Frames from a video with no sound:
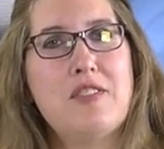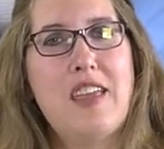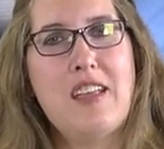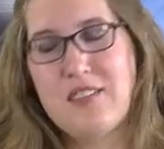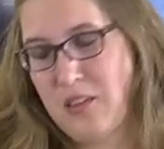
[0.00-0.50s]

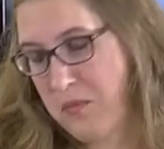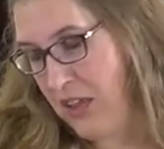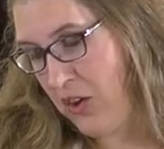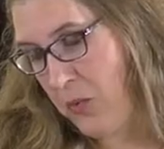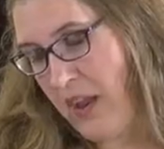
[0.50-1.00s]
taken
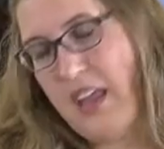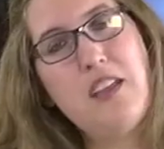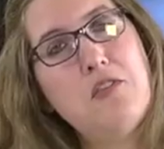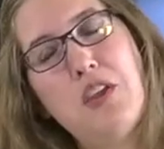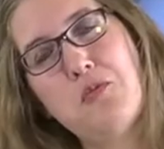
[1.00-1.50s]
something away
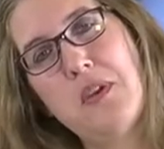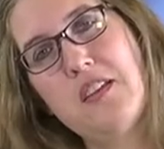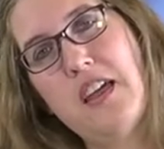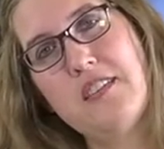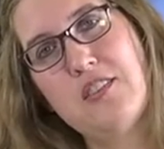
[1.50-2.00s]
and
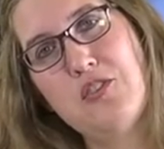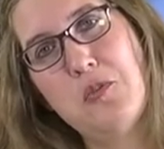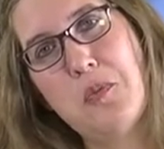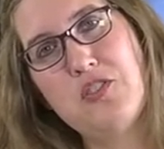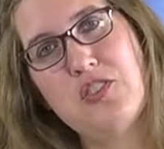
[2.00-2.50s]
realized that
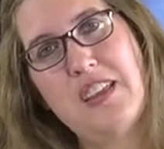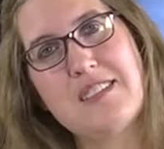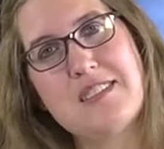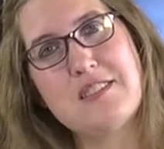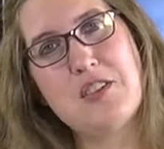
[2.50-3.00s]
toothbrushing
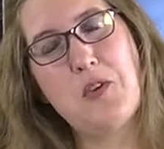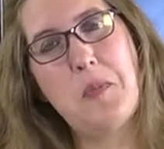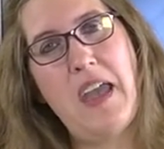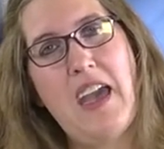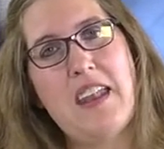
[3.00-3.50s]
isn't so
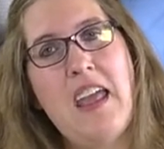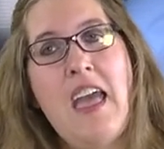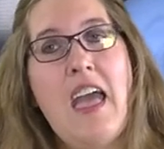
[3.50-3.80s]
bad.